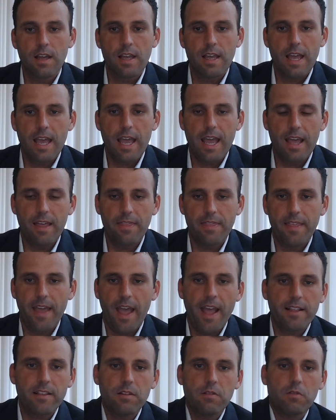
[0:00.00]
And
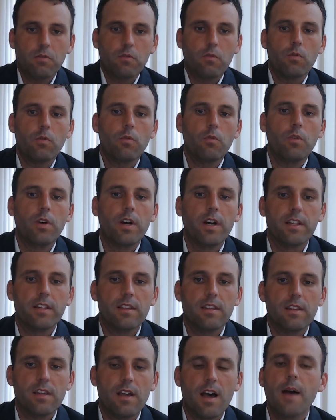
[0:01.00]
that's what
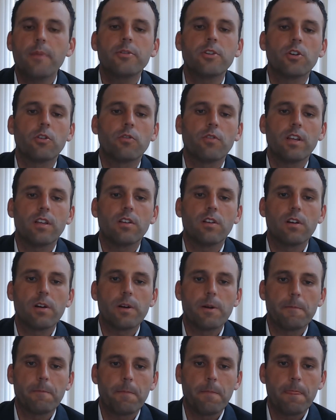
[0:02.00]
the option Greeks are.
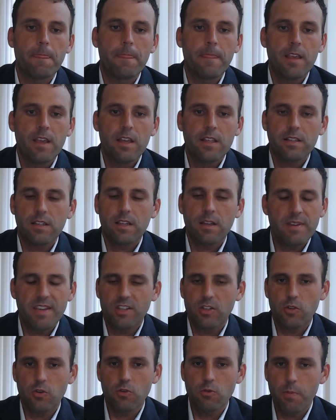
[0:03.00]
It's going to be a
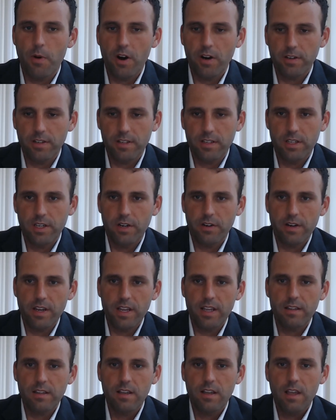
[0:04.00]
two-part series.
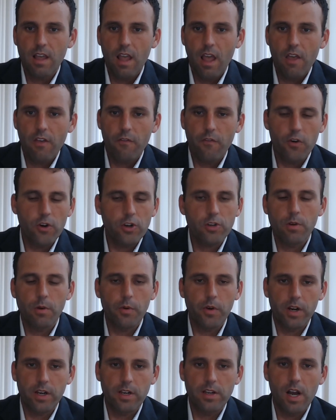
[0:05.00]
First one, we're
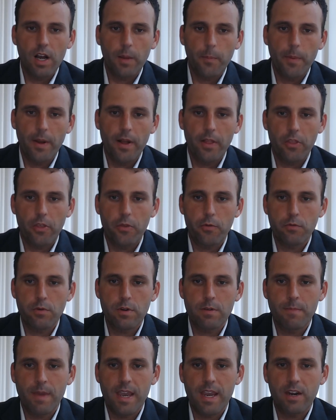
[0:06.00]
going to talk about the three
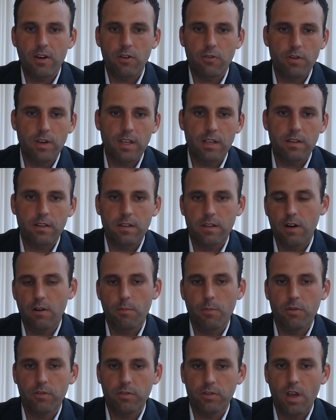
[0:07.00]
main Greeks that are
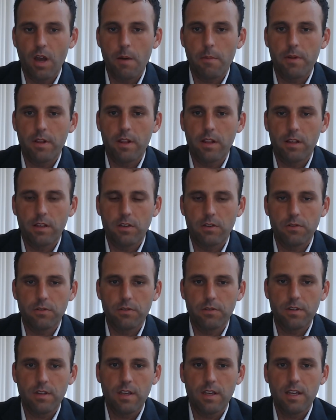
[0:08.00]
most commonly used:
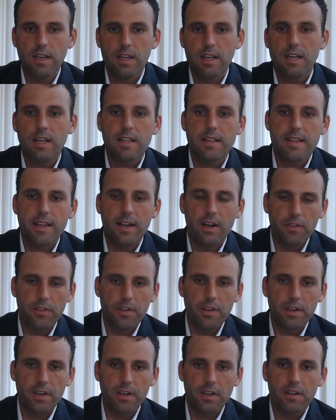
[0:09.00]

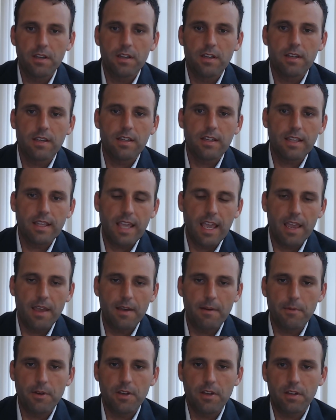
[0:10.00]
delta,
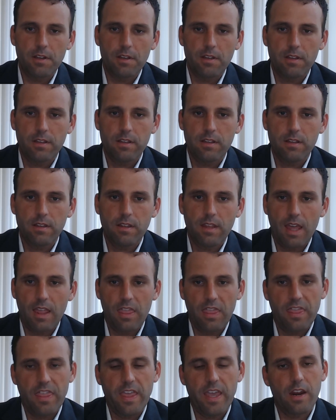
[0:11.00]
gamma, and
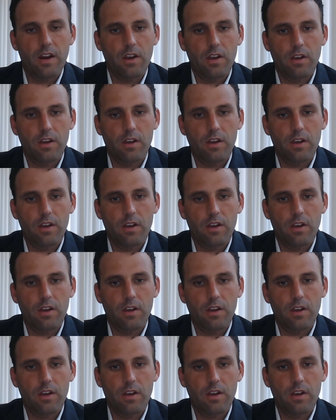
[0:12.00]
theta.